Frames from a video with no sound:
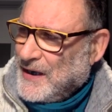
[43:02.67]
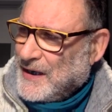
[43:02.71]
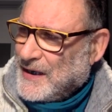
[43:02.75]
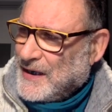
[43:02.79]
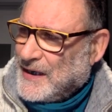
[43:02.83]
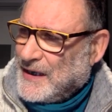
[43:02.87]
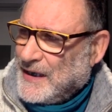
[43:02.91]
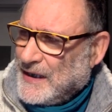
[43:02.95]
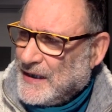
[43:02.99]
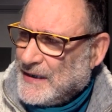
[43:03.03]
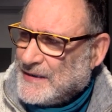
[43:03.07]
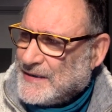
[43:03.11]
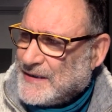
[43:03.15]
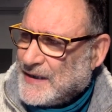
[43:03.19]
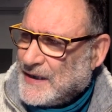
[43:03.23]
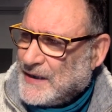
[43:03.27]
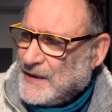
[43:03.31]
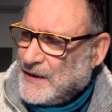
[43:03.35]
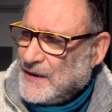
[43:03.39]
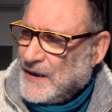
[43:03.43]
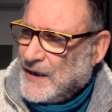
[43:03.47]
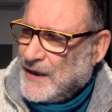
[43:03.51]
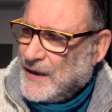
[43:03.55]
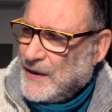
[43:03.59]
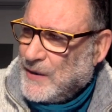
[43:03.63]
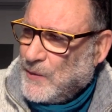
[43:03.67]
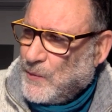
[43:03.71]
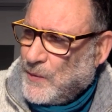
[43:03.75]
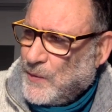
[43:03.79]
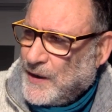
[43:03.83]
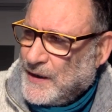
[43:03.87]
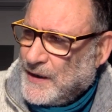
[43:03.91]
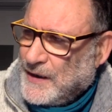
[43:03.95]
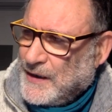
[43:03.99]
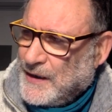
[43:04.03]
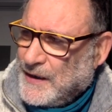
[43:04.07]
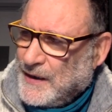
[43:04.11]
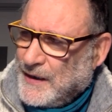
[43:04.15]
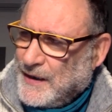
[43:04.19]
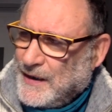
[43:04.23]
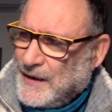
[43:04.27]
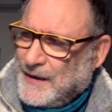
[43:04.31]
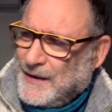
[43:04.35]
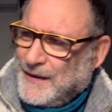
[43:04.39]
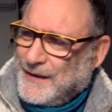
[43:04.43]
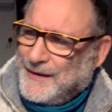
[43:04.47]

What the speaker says: kids, and when